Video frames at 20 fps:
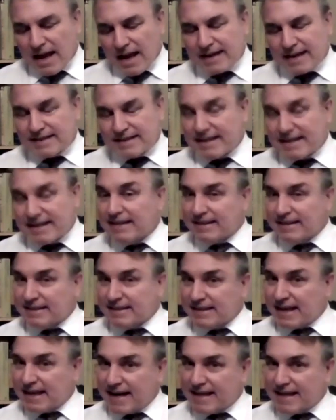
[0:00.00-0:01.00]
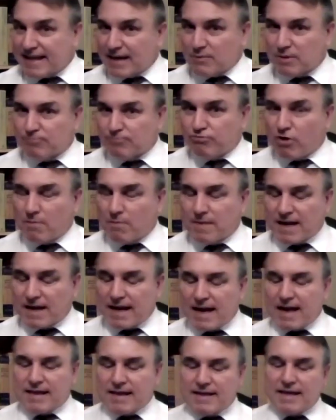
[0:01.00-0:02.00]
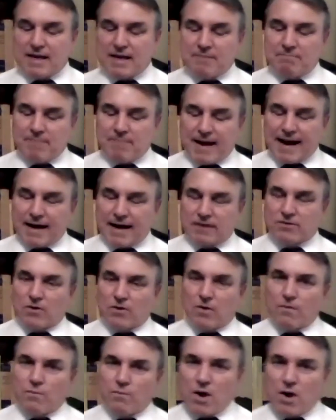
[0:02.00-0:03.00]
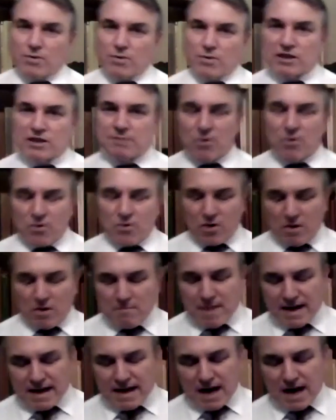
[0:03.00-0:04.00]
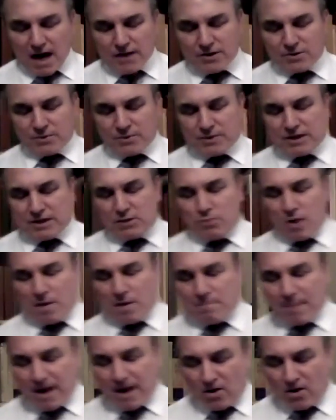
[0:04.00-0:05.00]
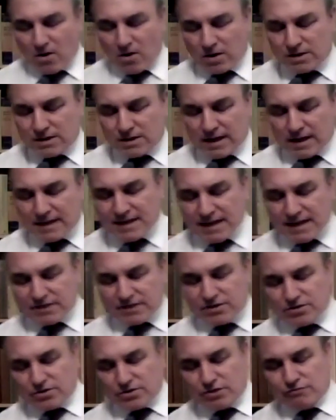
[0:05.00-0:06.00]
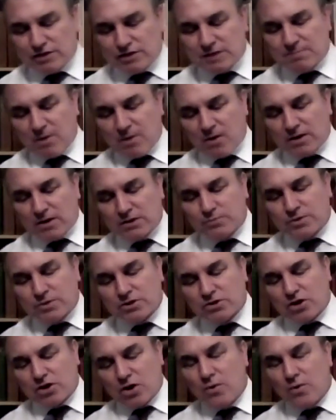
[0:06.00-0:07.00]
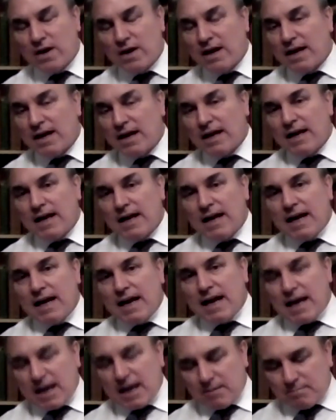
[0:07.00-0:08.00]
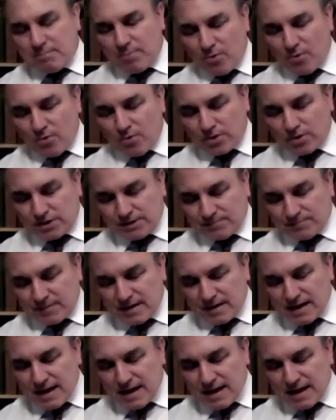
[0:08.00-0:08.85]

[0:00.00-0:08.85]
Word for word: And sad to say, that was probably the impact of Wells's book on many others, which is why Belloc's and Chesterton's response was so important.